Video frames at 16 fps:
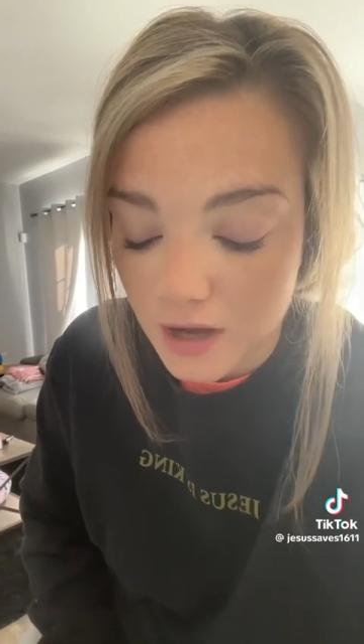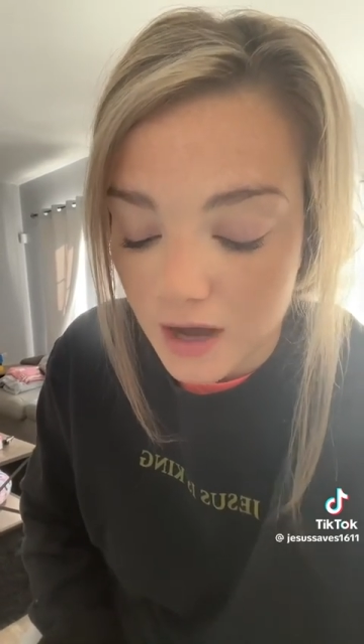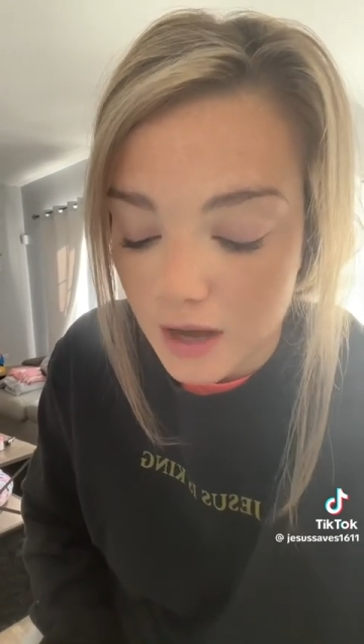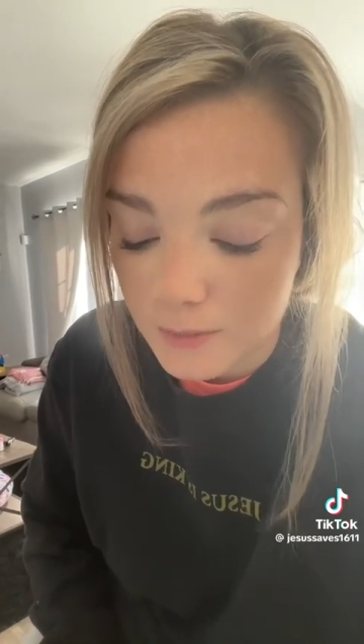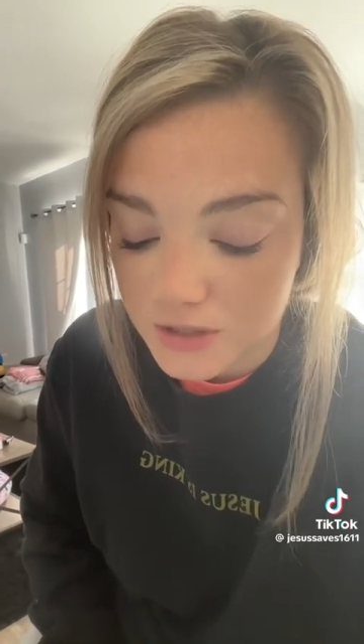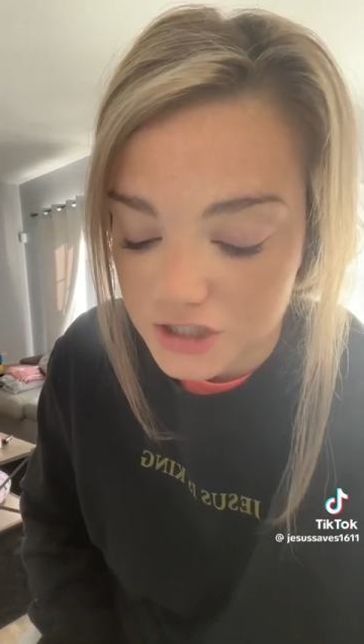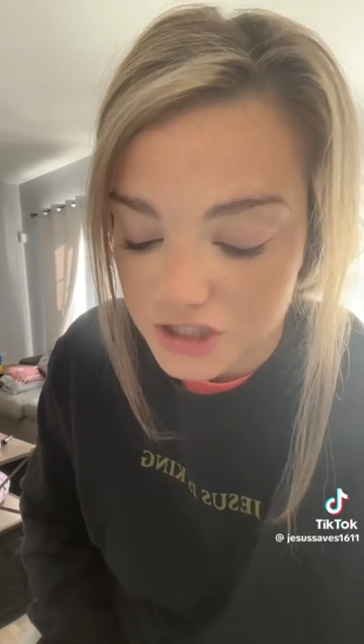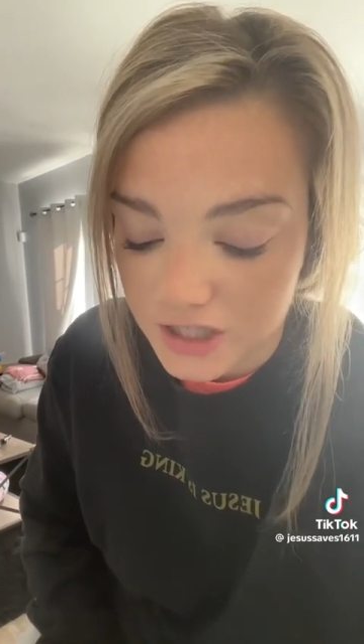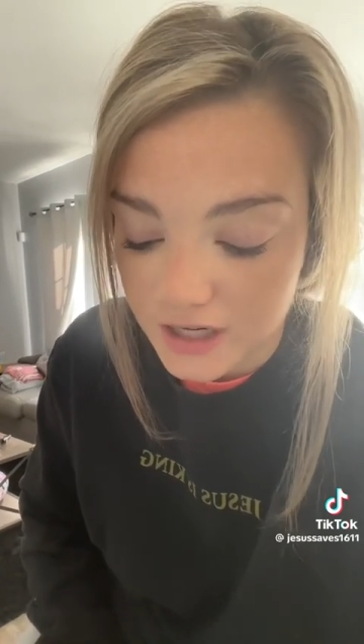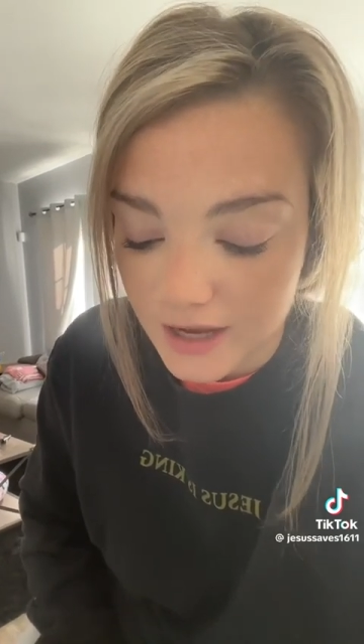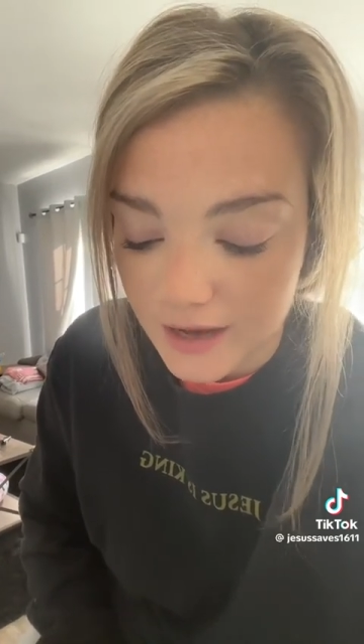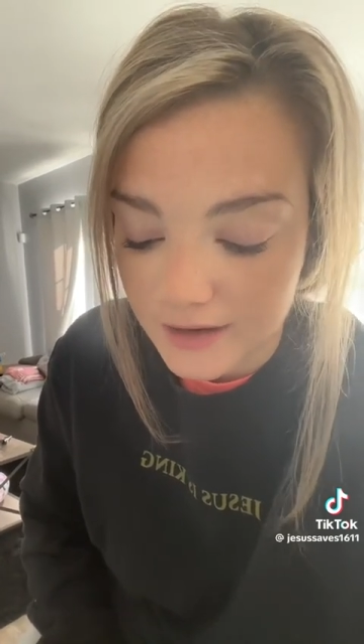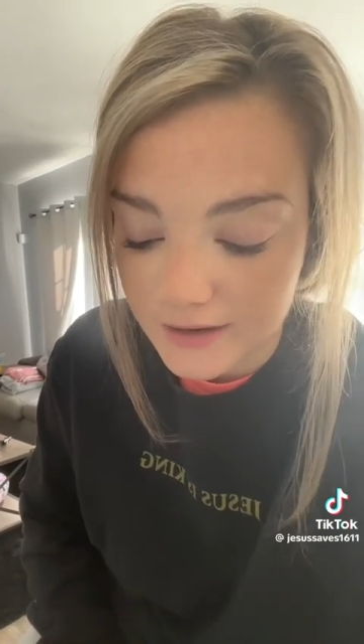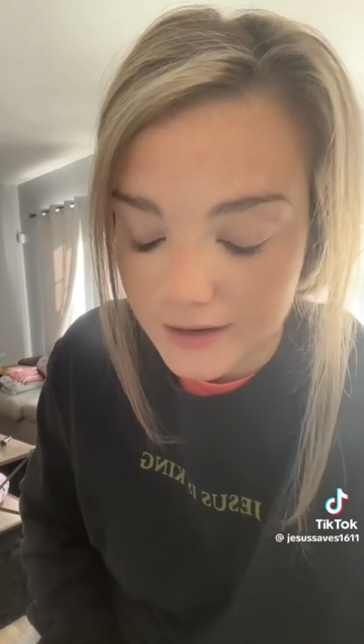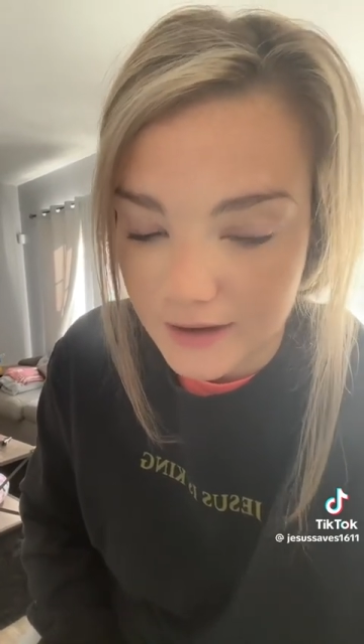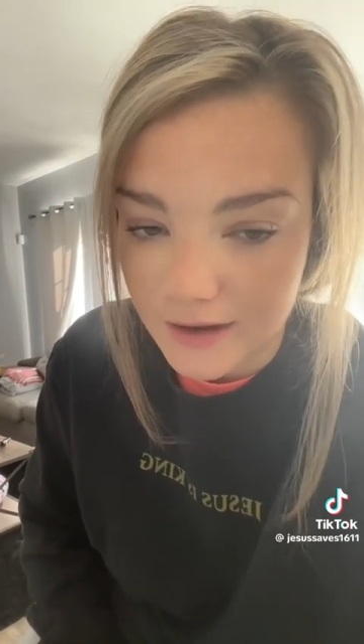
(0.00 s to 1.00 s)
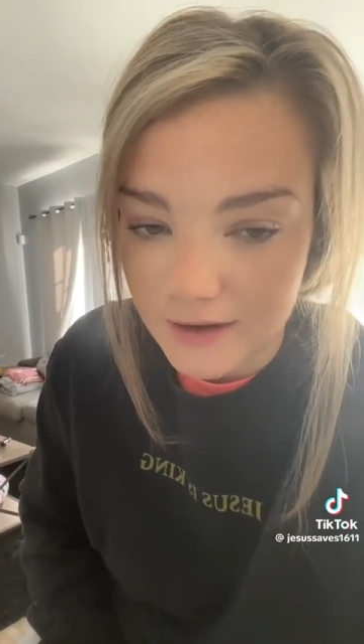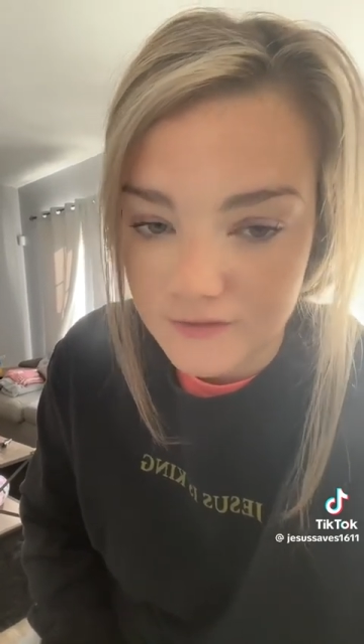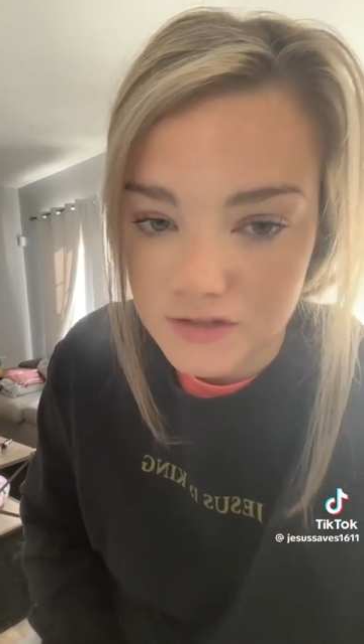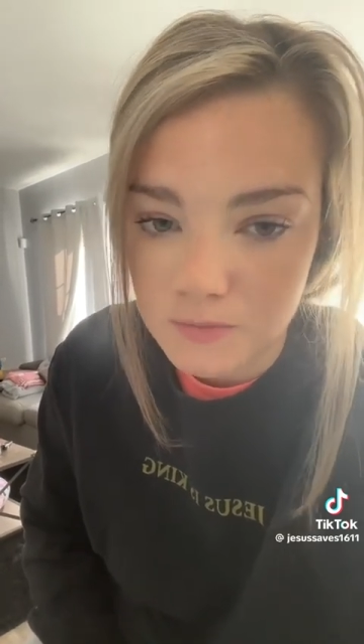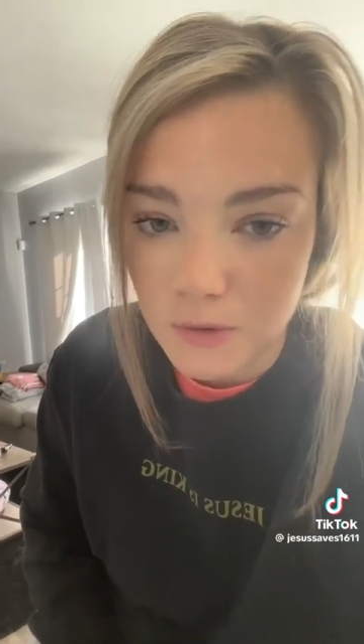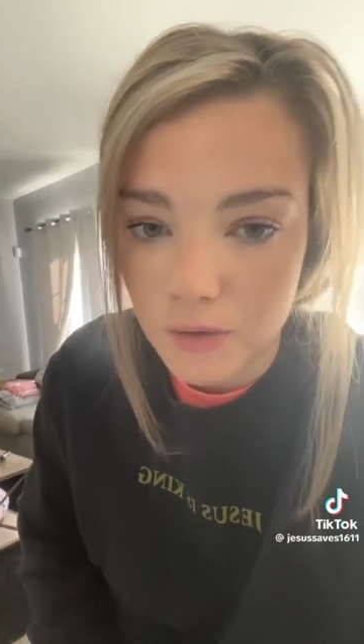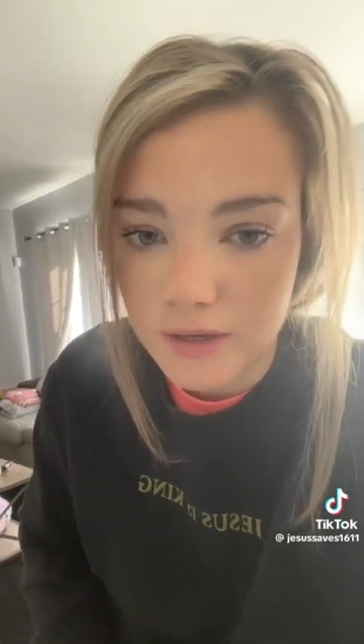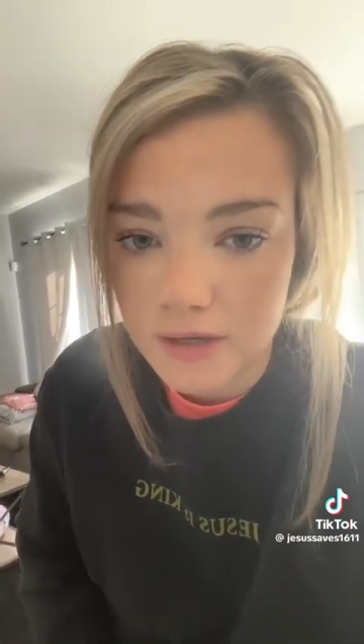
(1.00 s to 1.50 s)
HaMashiach, and I have
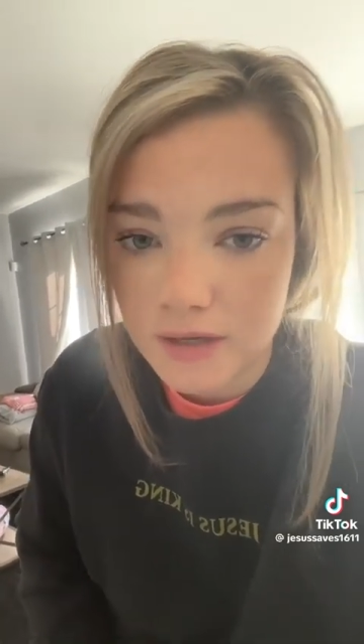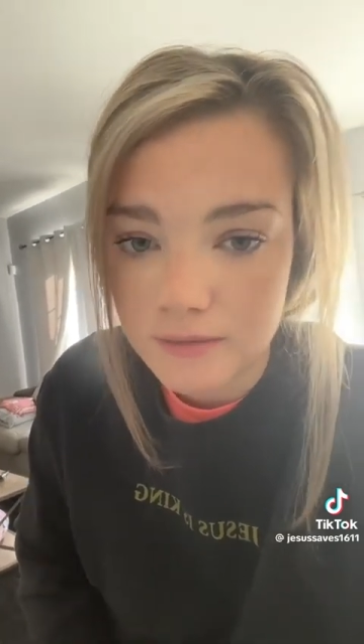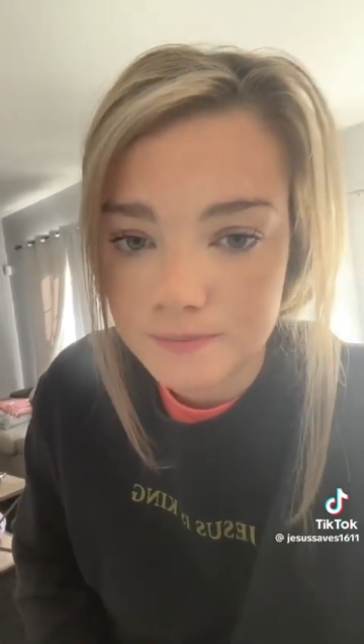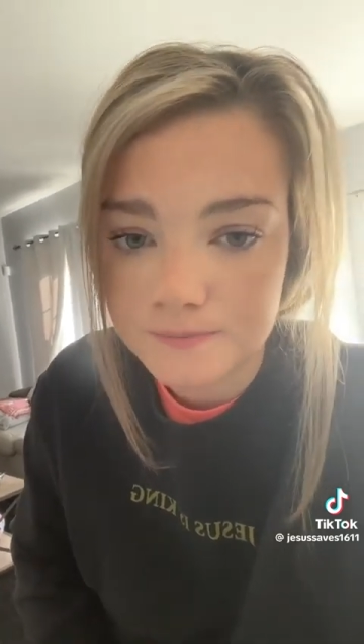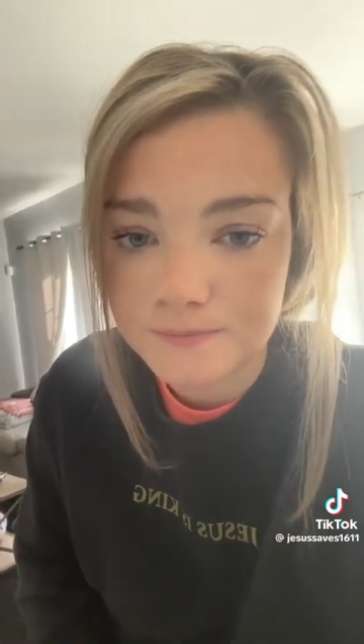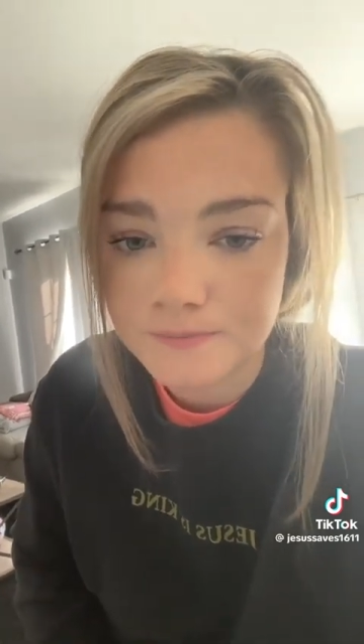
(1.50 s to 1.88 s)
spoken."